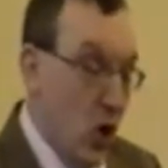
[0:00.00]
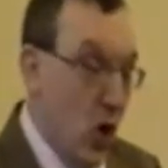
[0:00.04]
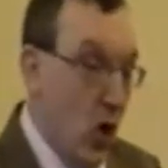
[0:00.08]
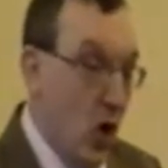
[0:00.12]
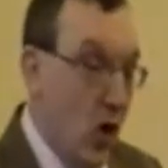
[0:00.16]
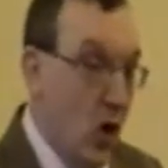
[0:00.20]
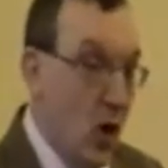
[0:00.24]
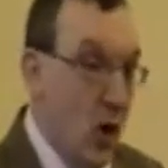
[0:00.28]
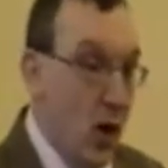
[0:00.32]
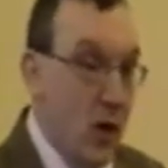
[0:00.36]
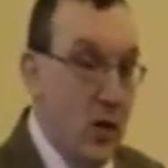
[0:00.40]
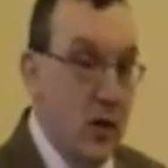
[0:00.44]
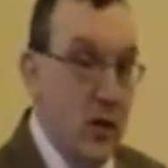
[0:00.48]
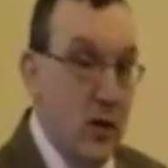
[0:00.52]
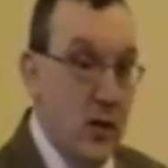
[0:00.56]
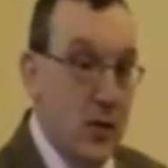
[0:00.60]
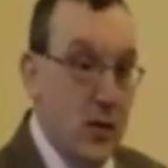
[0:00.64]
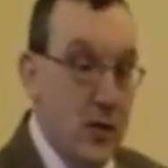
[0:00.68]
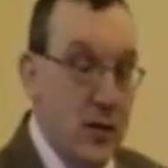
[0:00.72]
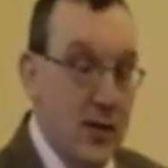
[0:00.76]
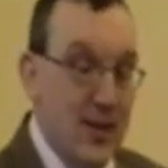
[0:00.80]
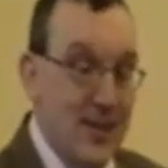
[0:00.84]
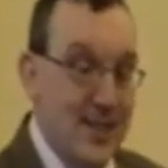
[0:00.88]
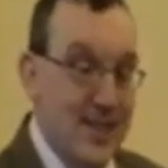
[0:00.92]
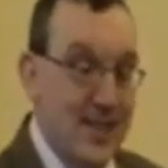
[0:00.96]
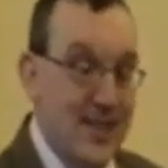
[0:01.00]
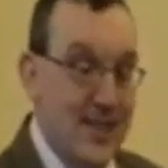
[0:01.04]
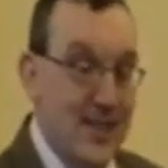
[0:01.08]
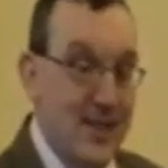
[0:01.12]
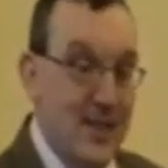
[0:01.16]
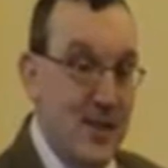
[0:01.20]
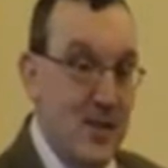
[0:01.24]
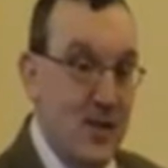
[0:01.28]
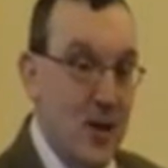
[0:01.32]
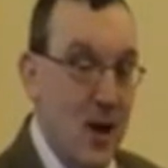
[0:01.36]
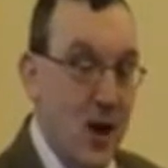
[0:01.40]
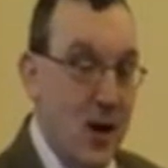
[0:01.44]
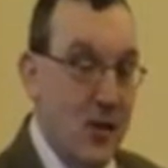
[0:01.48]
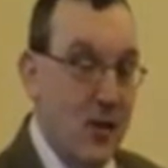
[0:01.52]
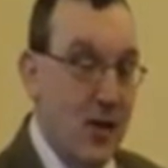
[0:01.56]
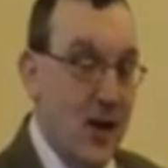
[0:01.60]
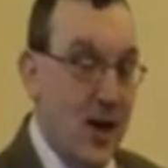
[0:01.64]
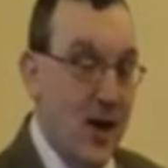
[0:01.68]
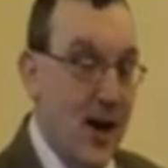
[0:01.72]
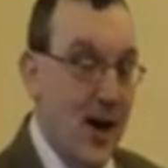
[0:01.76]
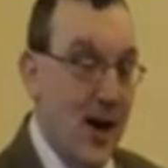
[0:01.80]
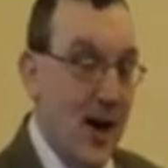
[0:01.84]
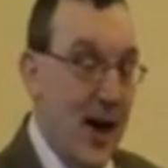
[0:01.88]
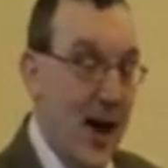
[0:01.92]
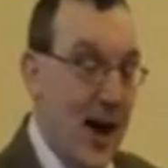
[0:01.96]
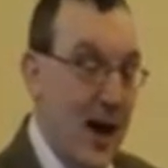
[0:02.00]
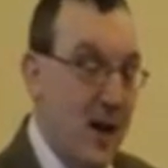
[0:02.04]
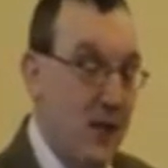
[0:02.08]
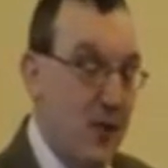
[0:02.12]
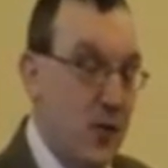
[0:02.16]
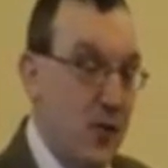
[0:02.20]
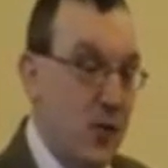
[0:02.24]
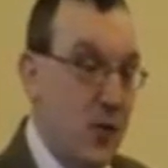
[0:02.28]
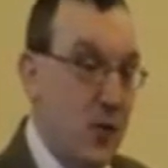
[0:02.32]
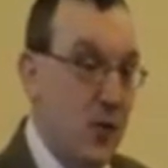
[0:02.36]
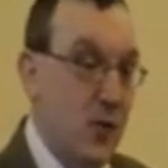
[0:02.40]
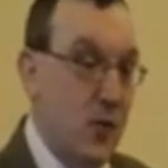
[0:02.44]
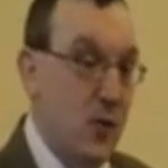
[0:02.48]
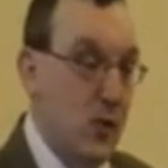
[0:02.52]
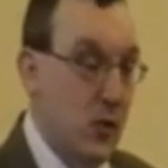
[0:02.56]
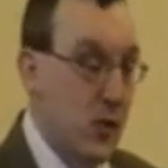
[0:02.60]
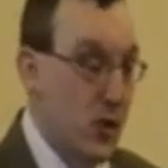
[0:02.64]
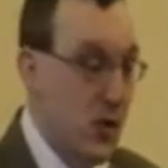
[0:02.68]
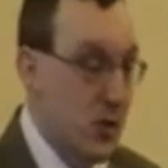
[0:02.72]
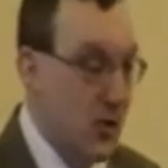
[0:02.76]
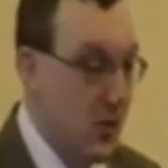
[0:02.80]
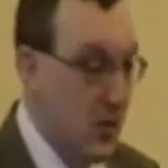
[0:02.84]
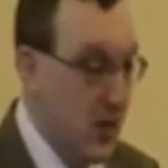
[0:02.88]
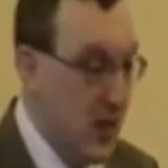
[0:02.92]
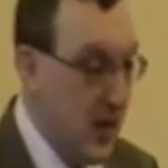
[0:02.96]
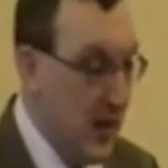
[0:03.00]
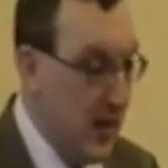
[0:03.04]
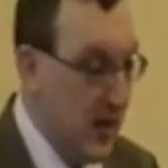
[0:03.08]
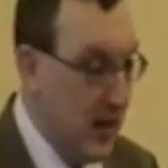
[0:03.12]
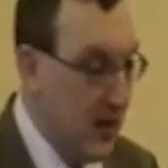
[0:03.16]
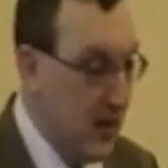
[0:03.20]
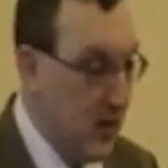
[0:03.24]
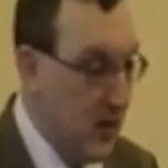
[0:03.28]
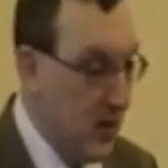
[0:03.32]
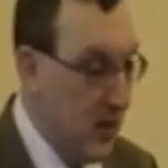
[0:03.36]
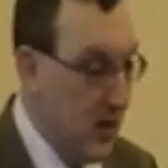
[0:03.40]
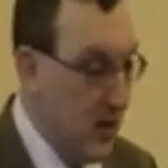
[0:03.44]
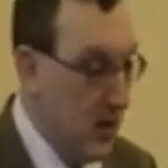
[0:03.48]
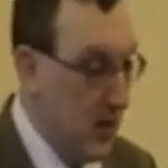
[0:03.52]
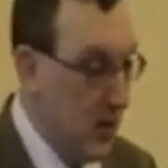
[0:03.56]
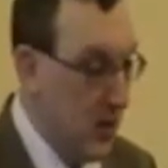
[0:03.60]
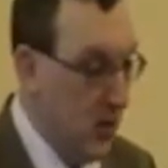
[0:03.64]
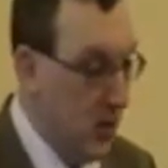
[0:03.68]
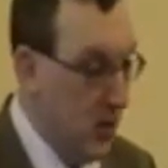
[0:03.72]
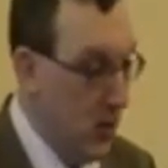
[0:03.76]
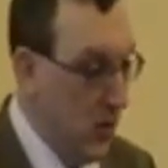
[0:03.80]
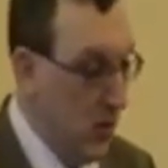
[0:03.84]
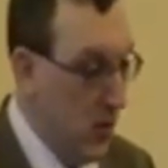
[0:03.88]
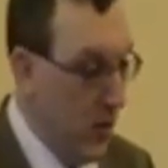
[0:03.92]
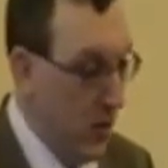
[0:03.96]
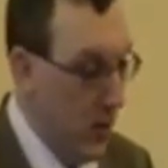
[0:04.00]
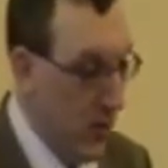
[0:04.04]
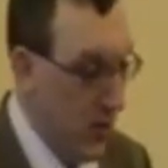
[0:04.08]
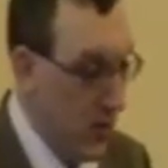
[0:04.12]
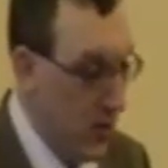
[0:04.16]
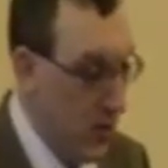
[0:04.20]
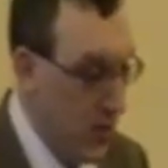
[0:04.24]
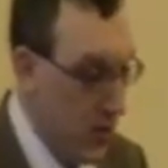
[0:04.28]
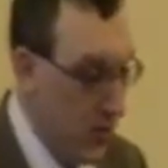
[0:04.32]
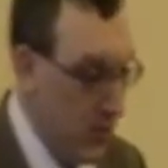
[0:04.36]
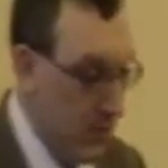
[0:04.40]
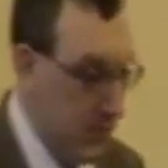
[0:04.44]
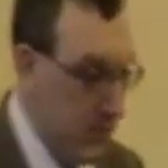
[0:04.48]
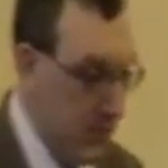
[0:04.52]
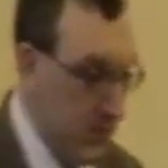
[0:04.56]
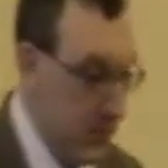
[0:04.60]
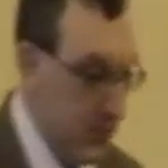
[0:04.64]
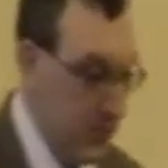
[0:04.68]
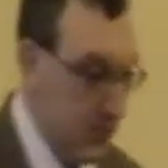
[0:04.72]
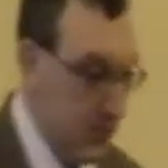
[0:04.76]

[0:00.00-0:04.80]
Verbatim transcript: God did not have to create the universe.